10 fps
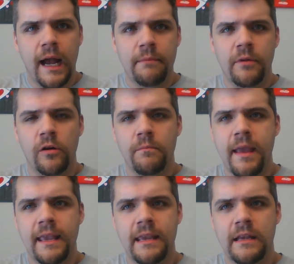on her
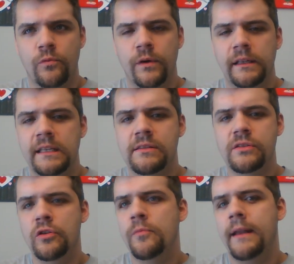making it really
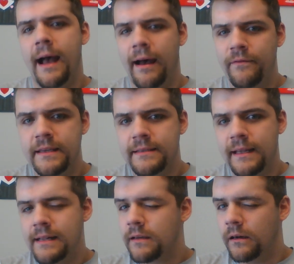stupid obvious
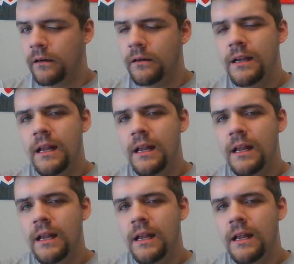that it's her.